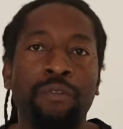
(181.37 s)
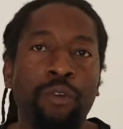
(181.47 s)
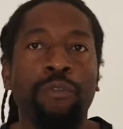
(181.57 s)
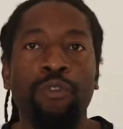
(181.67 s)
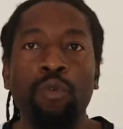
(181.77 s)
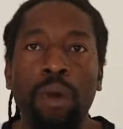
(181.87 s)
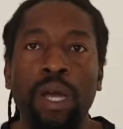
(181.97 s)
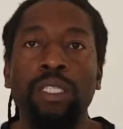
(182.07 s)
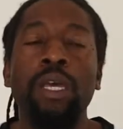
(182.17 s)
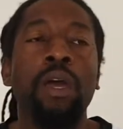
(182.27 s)
for a few
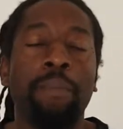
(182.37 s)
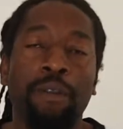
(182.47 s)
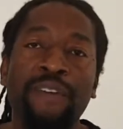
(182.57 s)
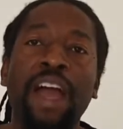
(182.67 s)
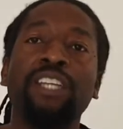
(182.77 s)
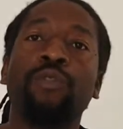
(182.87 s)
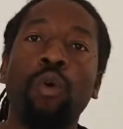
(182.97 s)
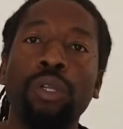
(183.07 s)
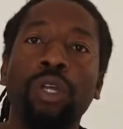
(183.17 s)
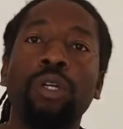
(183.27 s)
months, but fast
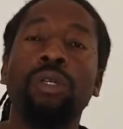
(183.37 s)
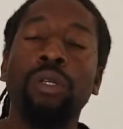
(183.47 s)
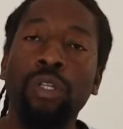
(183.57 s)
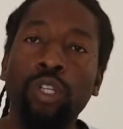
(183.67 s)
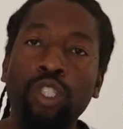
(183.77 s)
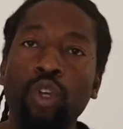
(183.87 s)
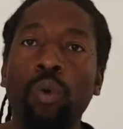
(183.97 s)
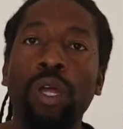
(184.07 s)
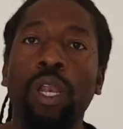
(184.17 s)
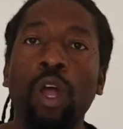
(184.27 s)
forward the
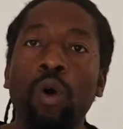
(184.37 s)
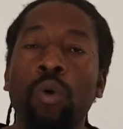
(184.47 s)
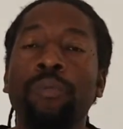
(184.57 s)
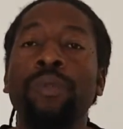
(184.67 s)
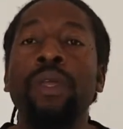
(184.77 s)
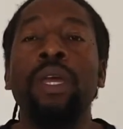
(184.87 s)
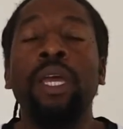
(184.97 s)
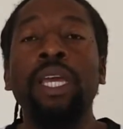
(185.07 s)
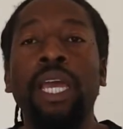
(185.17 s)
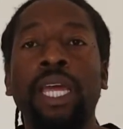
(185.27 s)
story along,
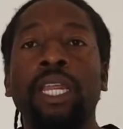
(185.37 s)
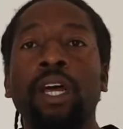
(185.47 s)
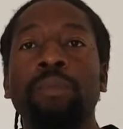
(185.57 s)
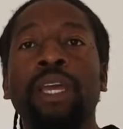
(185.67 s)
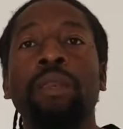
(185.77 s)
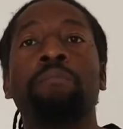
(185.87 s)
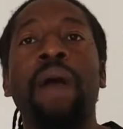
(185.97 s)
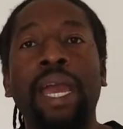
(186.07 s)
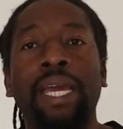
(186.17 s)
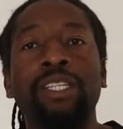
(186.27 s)
he ended up getting
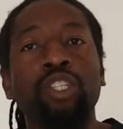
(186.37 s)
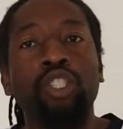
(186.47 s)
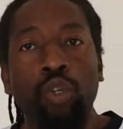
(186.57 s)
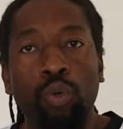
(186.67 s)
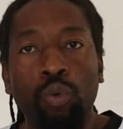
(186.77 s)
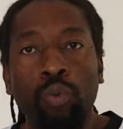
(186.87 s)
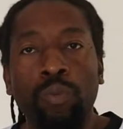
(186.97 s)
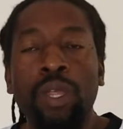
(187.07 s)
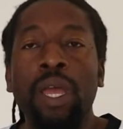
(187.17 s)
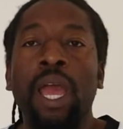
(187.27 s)
back into school,
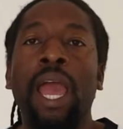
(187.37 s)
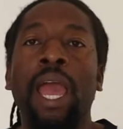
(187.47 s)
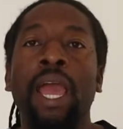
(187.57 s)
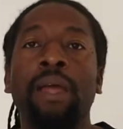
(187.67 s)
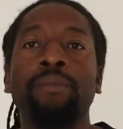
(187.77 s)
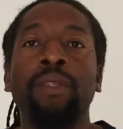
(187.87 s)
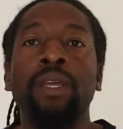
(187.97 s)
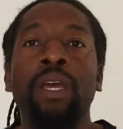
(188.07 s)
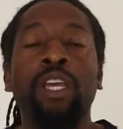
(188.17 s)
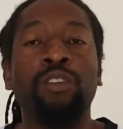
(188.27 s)
and
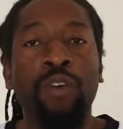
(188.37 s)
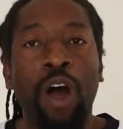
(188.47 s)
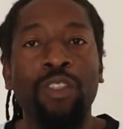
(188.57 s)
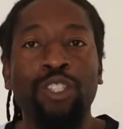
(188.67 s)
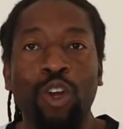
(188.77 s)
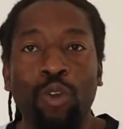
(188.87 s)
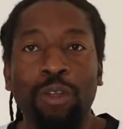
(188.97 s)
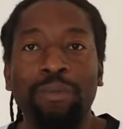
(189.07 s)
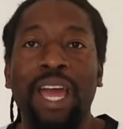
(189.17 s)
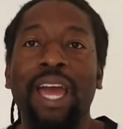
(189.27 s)
his father told
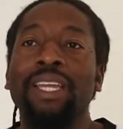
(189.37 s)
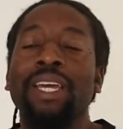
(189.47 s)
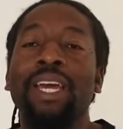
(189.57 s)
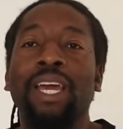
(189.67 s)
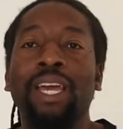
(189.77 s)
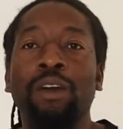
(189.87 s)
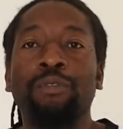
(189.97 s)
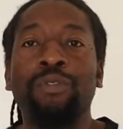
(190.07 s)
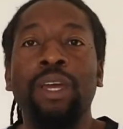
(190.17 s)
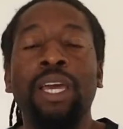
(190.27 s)
him that
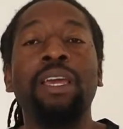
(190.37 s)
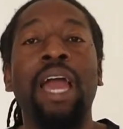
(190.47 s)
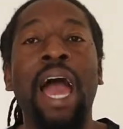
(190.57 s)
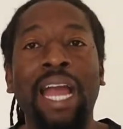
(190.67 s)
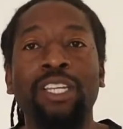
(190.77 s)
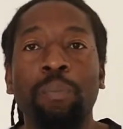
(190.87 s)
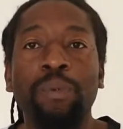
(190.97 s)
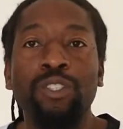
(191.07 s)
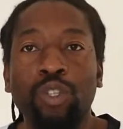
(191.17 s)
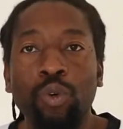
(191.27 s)
if he acted up
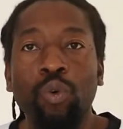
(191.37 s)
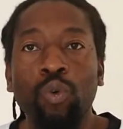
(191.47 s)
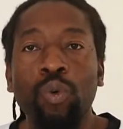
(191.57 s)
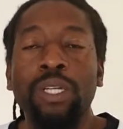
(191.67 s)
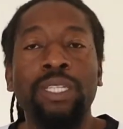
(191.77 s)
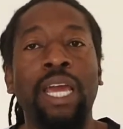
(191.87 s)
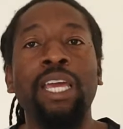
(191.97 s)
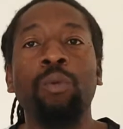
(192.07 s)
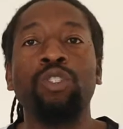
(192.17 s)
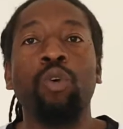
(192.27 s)
in school, that
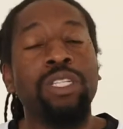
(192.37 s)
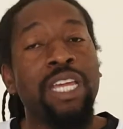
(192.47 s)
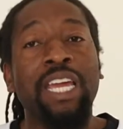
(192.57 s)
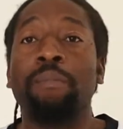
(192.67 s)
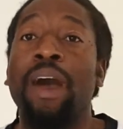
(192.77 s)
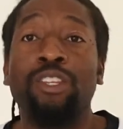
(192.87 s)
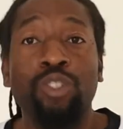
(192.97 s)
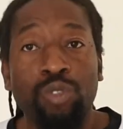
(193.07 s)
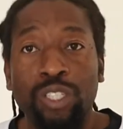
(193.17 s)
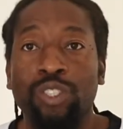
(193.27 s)
he was going to take him out of
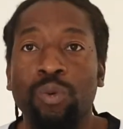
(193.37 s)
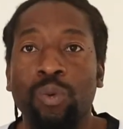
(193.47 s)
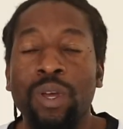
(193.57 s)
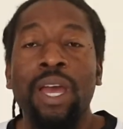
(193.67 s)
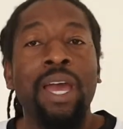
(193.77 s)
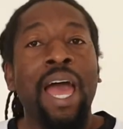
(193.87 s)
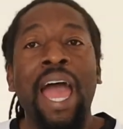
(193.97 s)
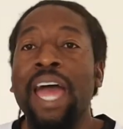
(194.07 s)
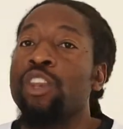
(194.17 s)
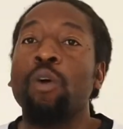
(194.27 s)
jiu-jitsu.
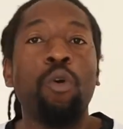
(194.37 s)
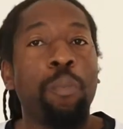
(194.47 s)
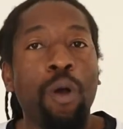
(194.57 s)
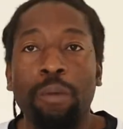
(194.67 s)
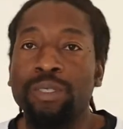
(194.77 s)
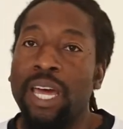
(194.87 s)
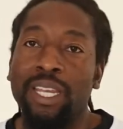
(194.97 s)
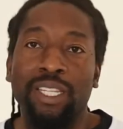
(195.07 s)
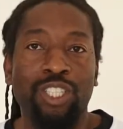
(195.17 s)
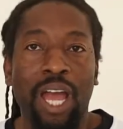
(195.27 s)
Had no more problems out of
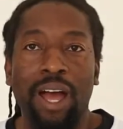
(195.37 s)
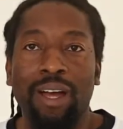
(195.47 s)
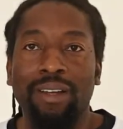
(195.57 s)
his child.